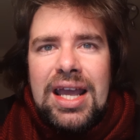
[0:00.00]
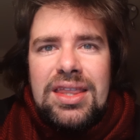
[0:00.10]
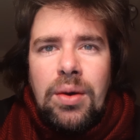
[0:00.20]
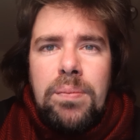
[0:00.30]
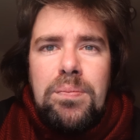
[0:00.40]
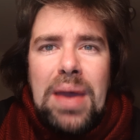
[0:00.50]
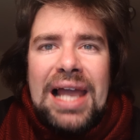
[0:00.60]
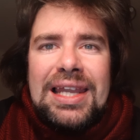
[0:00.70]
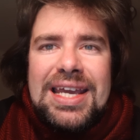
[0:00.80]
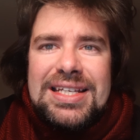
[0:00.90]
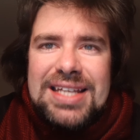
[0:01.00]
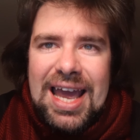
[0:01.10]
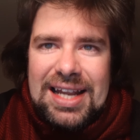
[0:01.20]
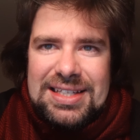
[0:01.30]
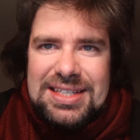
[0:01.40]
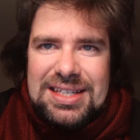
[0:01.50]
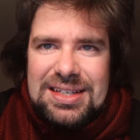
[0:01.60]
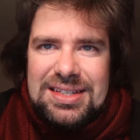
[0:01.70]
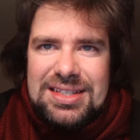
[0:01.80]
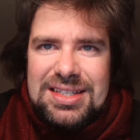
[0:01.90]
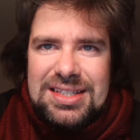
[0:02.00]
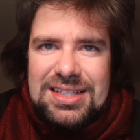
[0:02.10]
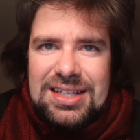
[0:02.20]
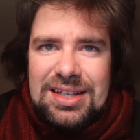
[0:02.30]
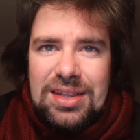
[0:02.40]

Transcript: there were ballet dancers,